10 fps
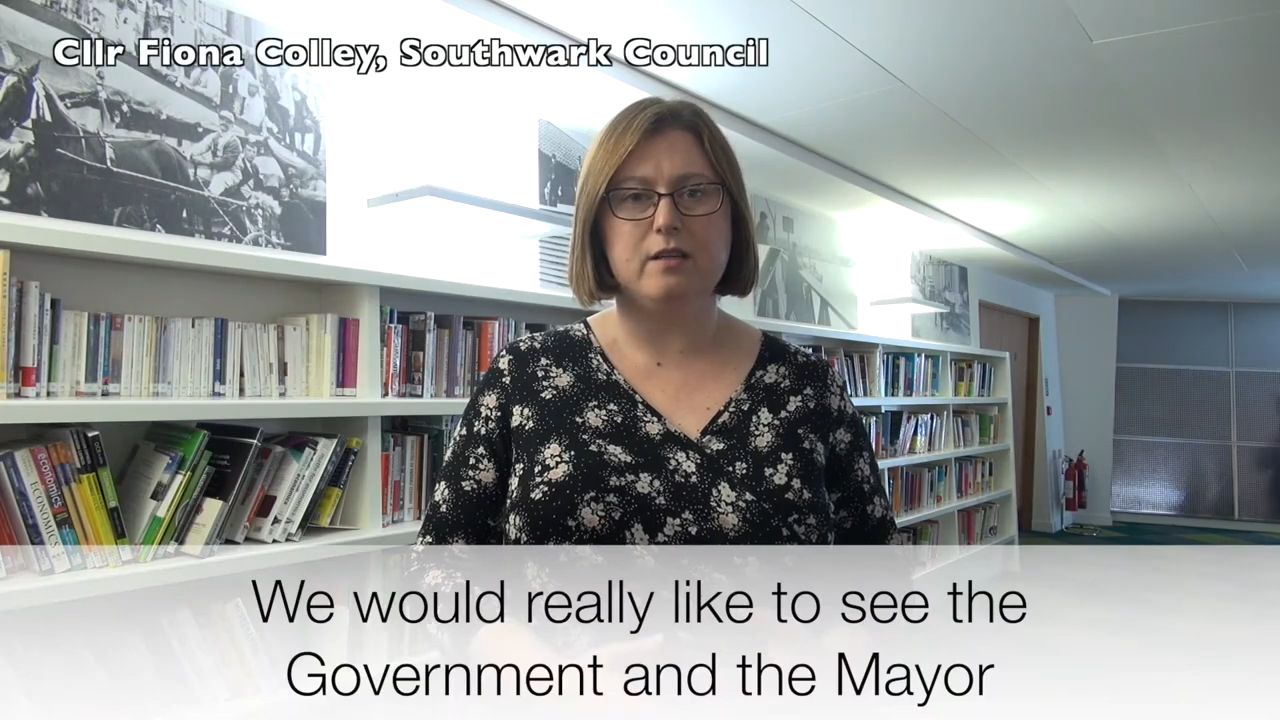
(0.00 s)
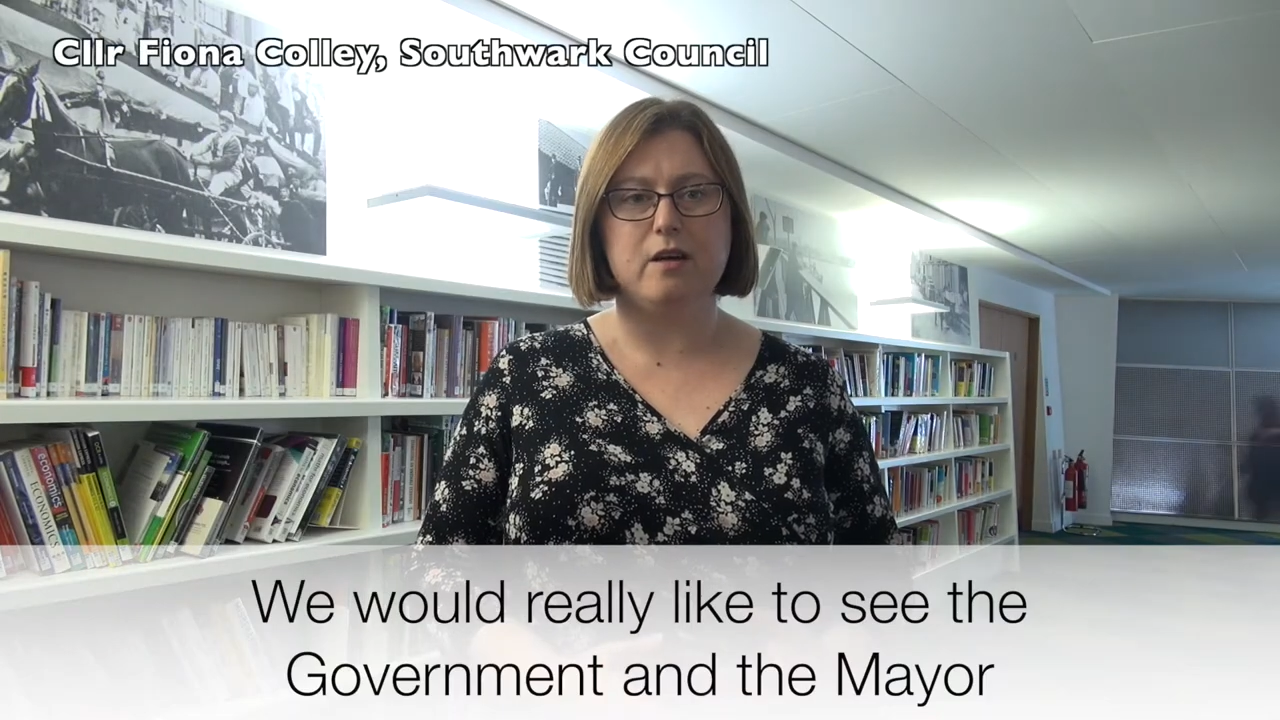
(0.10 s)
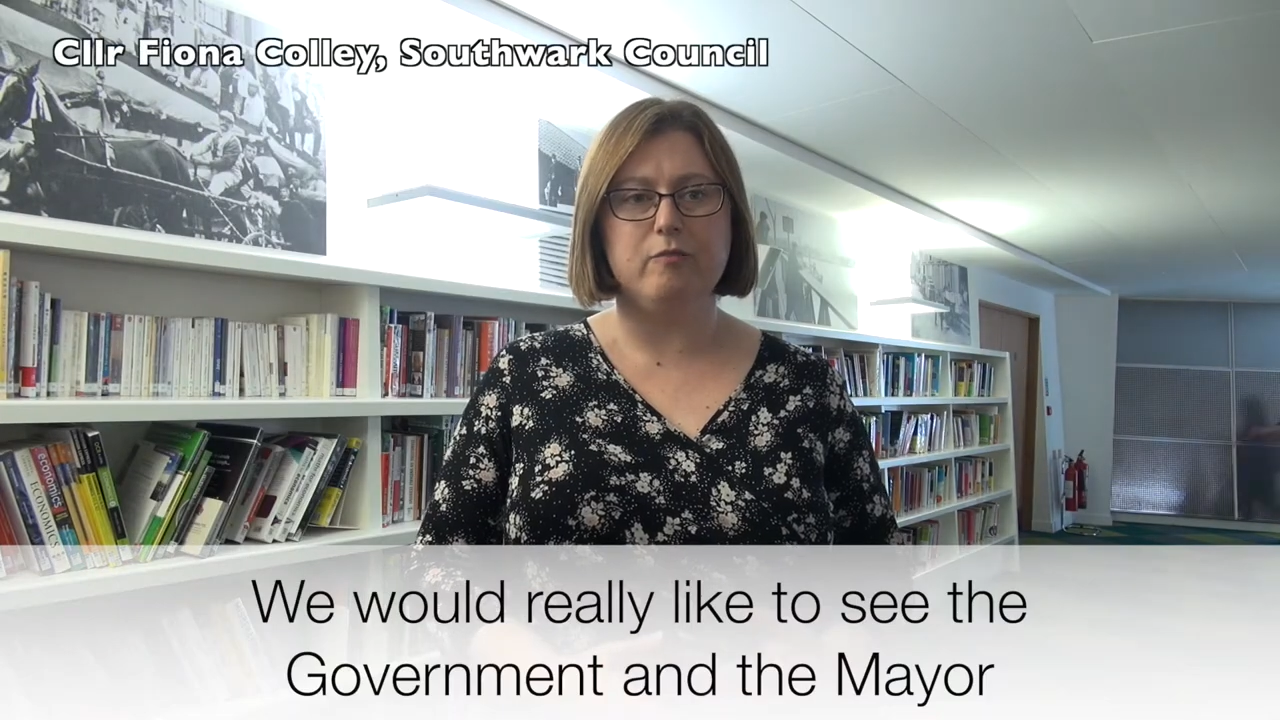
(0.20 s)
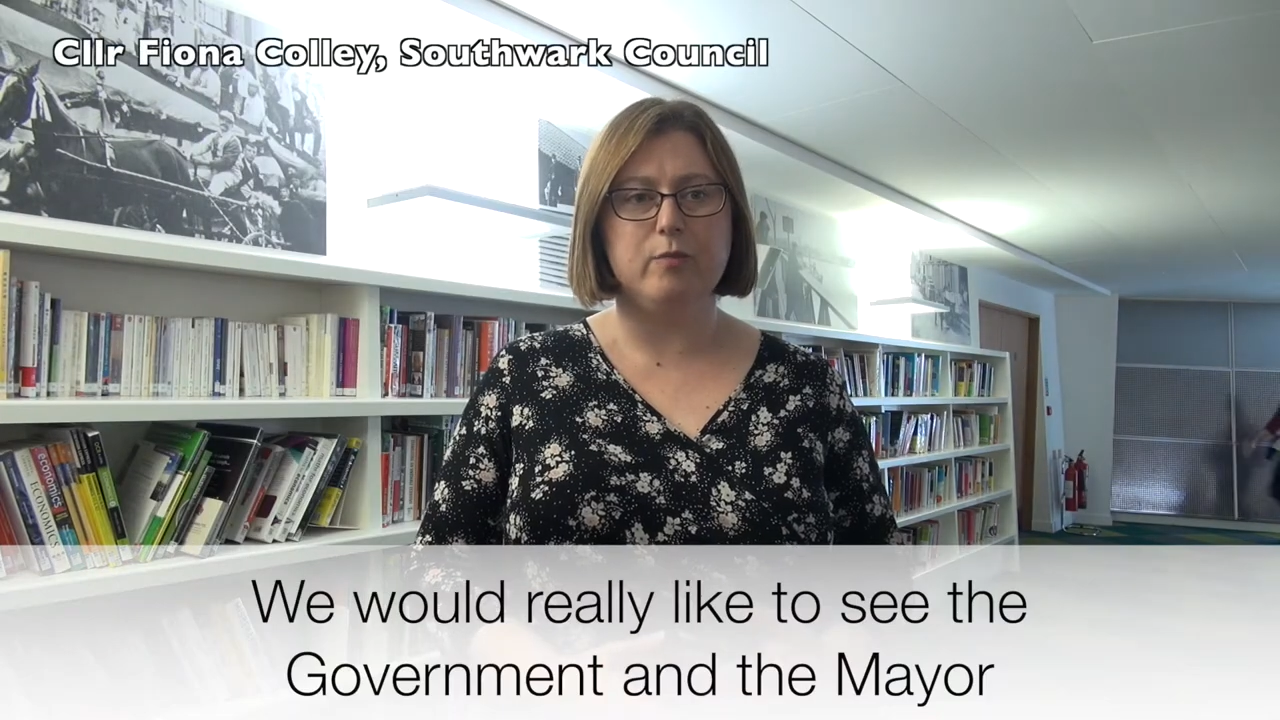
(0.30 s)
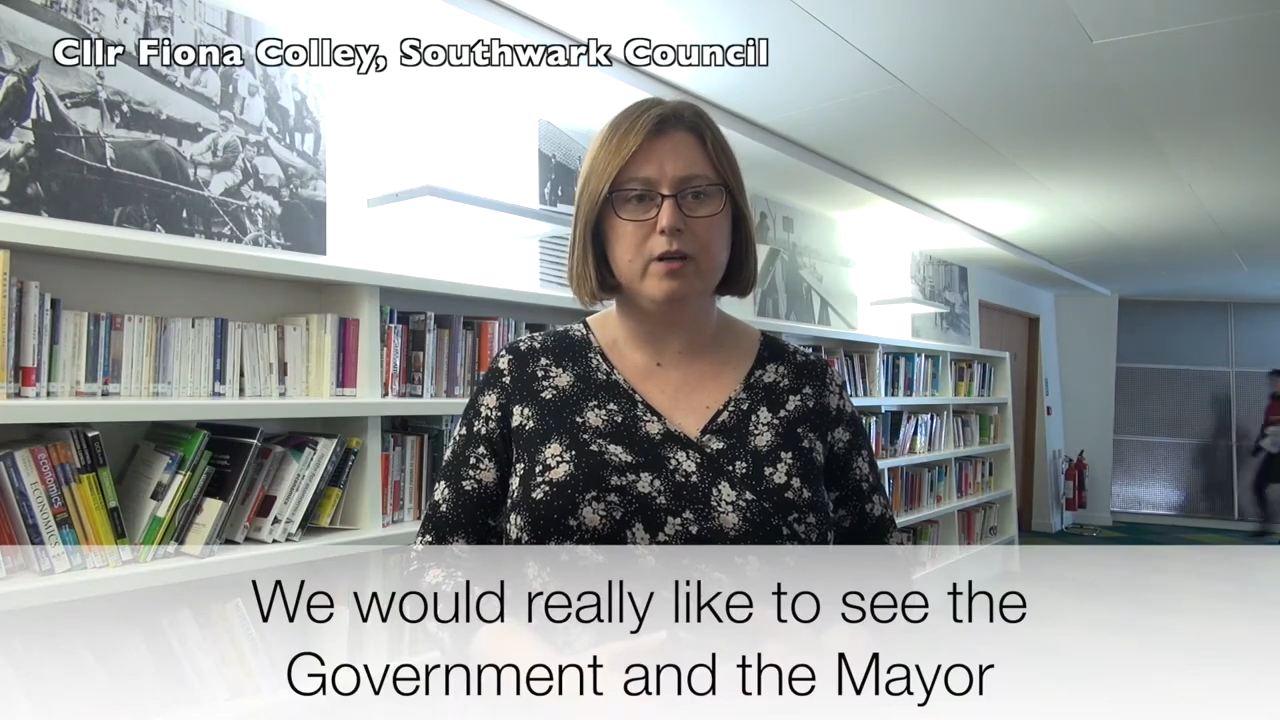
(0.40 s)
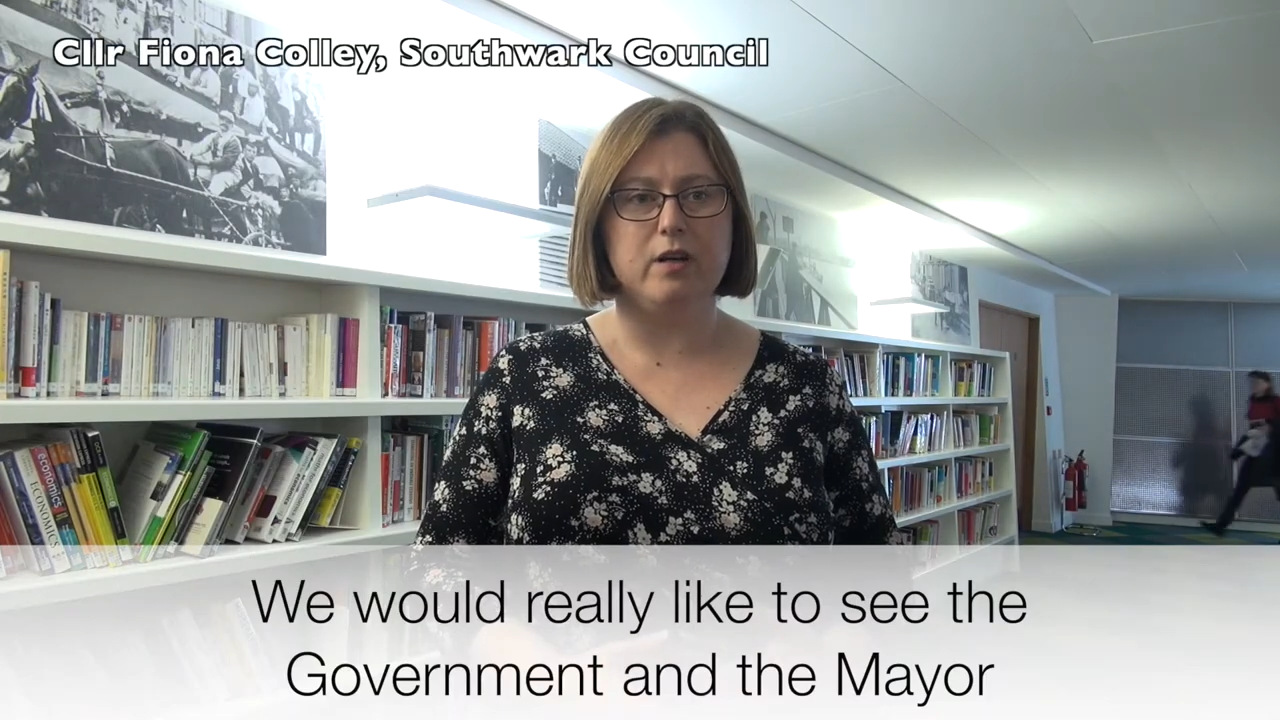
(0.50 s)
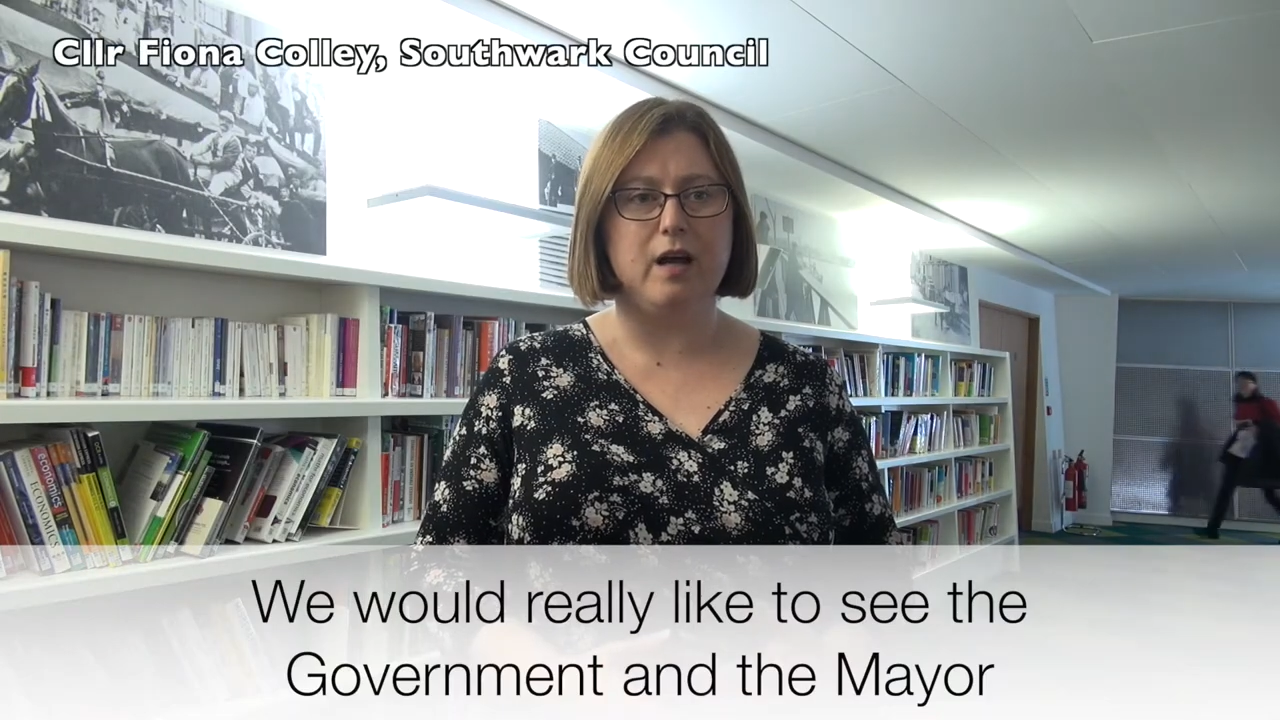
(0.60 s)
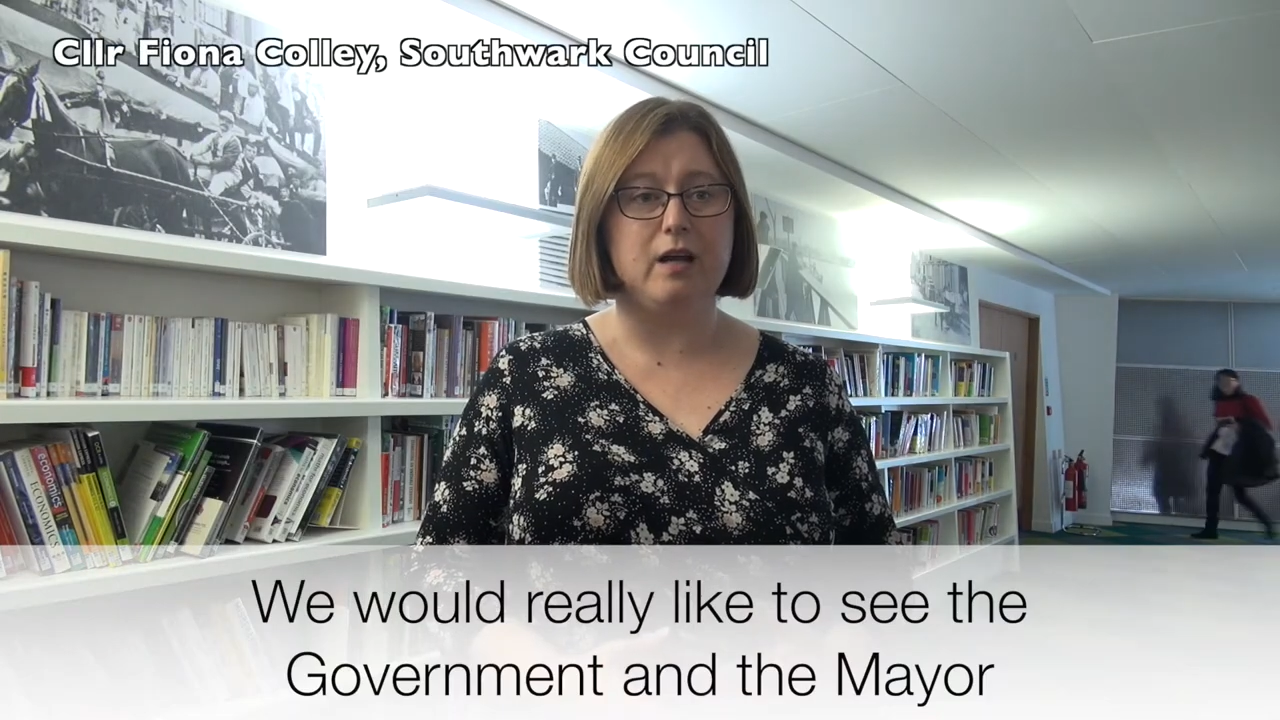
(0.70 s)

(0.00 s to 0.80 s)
the government